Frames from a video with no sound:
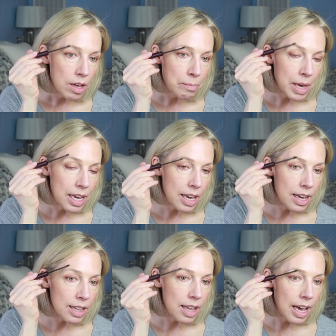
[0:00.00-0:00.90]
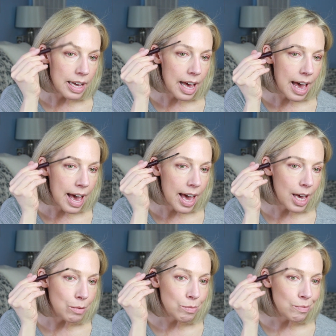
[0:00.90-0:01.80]
making it like
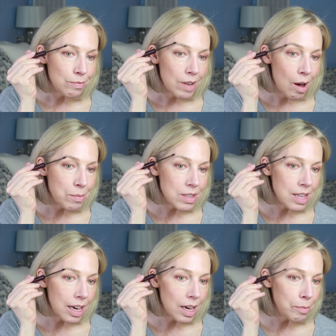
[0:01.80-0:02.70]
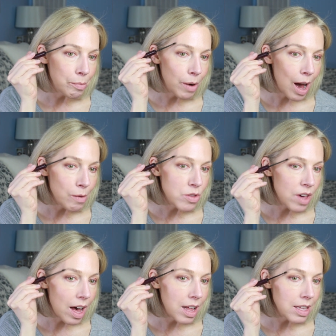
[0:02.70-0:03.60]
a, almost like a brow
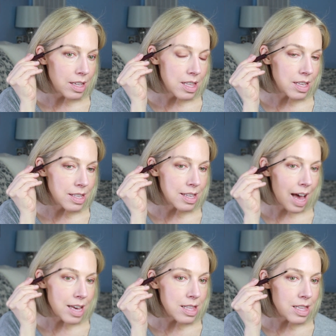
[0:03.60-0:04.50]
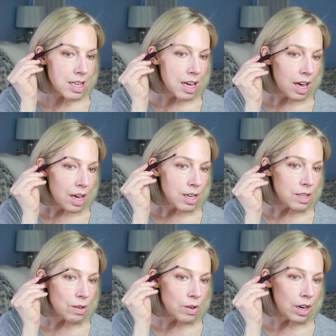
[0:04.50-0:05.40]
gel to set.
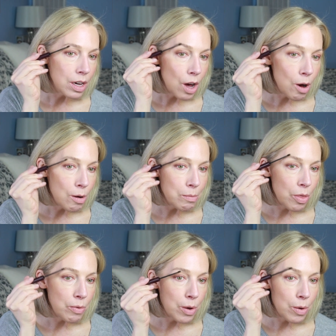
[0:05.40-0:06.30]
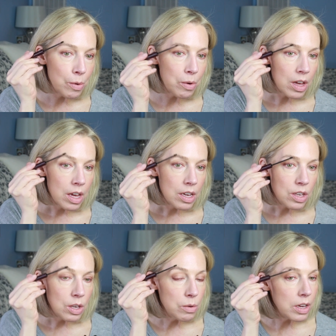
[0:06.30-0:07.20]
So you can comb through,
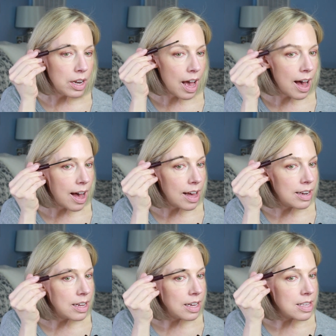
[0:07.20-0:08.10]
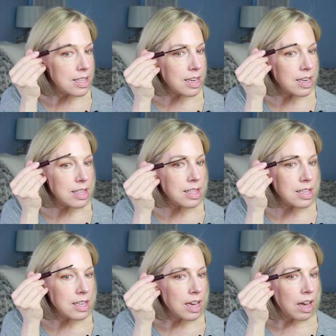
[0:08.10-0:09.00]
you can add
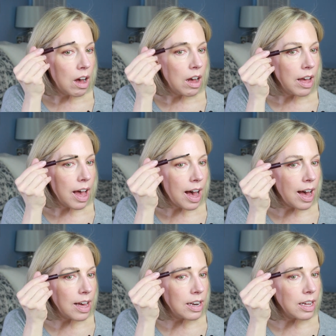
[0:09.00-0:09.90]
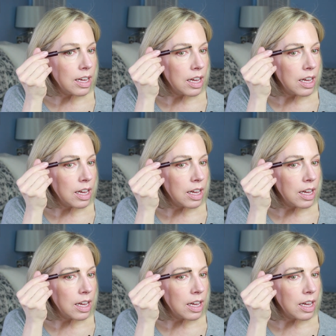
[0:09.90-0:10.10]
tint, add